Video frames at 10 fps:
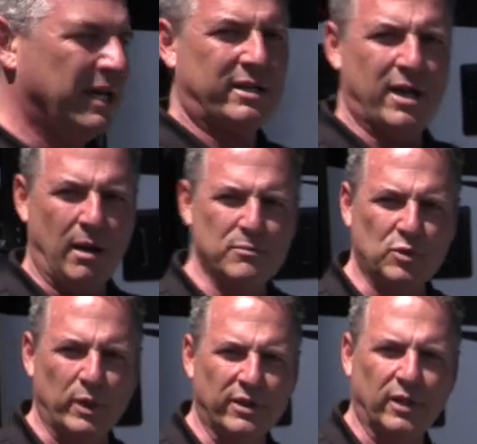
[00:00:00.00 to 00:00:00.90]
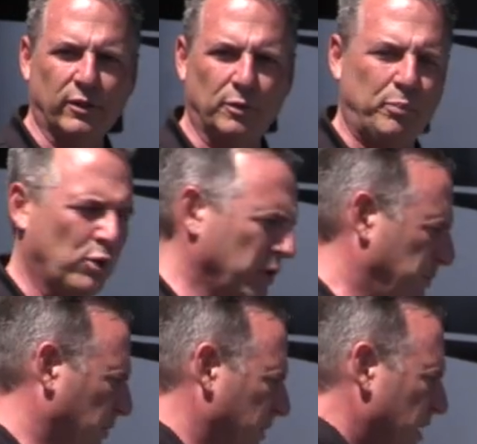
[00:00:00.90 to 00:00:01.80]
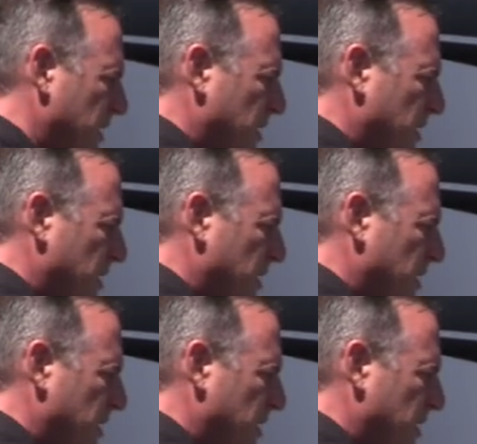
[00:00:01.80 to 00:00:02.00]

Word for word: It comes with a little portable